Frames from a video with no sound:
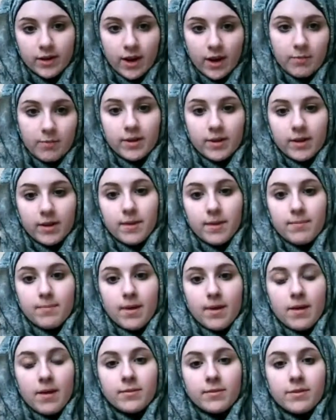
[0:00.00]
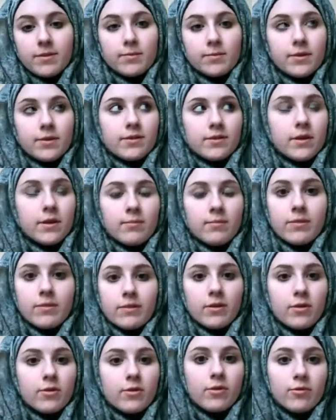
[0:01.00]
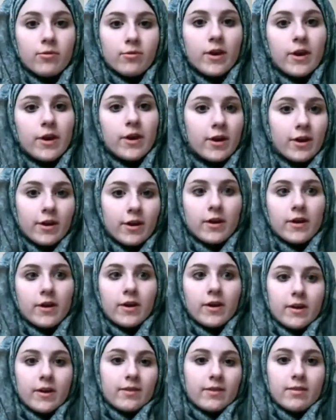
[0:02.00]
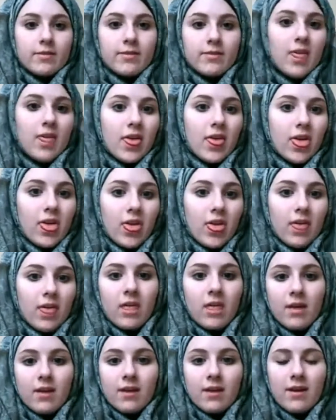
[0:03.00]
And I'd be like, my mom is Muslim, so, ugh.